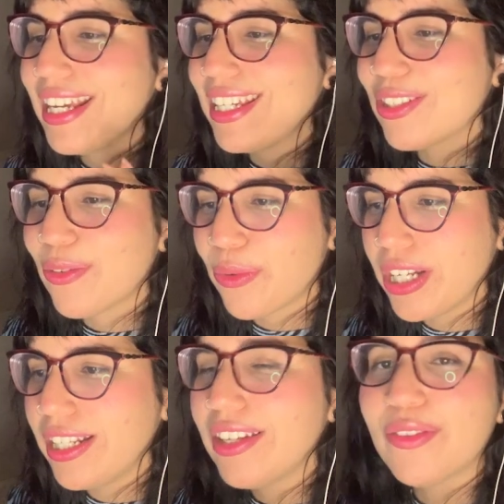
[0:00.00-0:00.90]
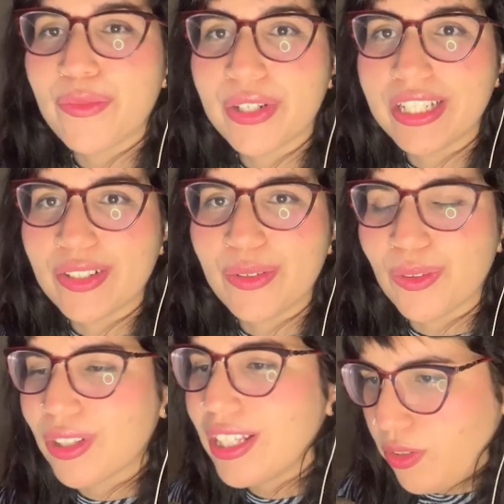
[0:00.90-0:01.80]
It's really, really
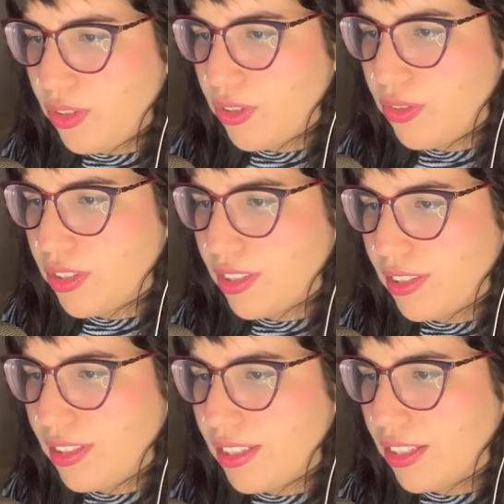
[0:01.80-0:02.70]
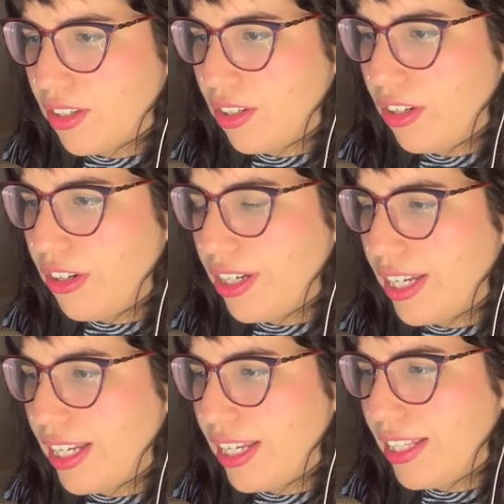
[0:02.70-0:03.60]
cool. Choose this color
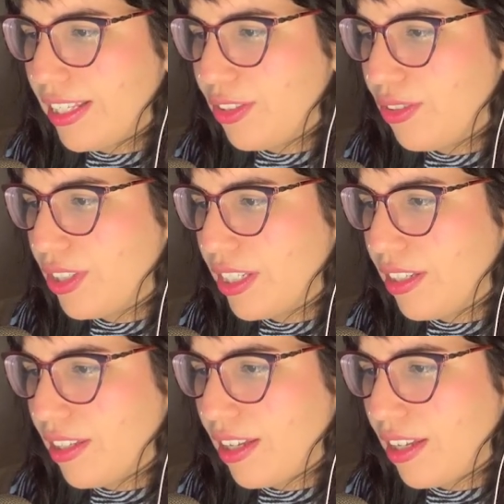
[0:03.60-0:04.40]
and like you see,